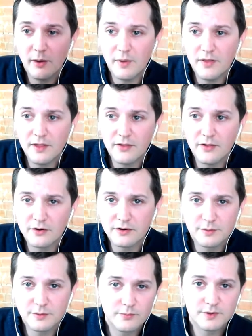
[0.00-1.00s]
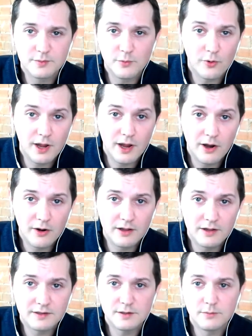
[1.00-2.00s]
then there's some gray
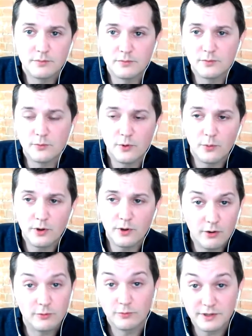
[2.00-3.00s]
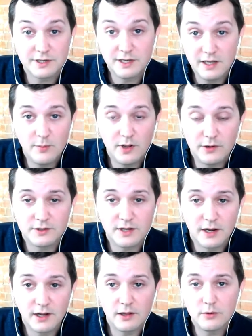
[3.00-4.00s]
areas, some what we call risky emails, kind
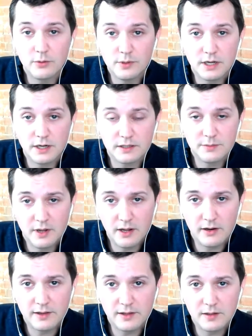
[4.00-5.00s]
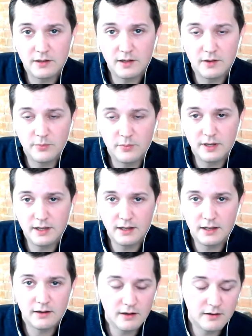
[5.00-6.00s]
of like what we talked about at the
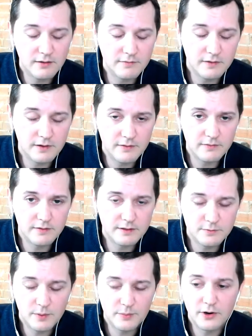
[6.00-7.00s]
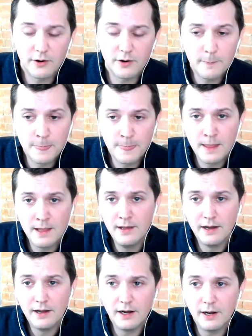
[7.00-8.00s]
beginning of this webinar,
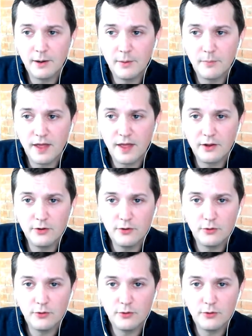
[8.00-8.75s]
that you